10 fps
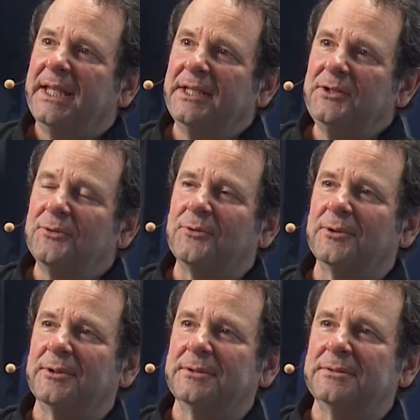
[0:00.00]
In
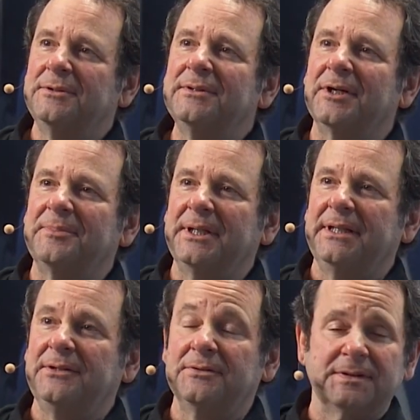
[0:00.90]
your new company,
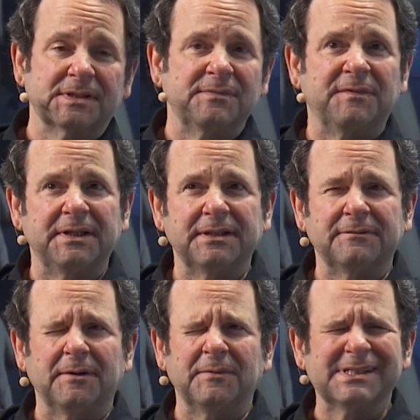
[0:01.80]
you took some funding
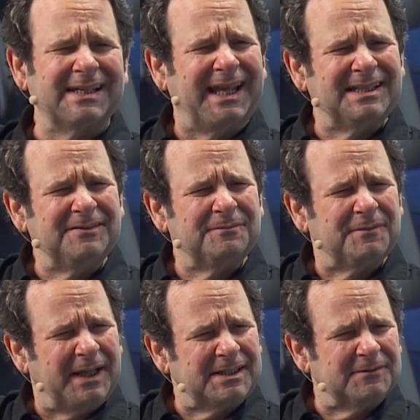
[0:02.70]
from was it Anti
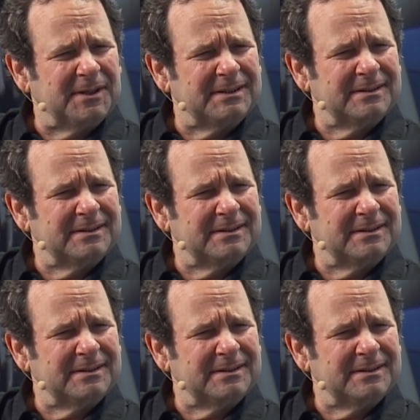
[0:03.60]
anti-fund?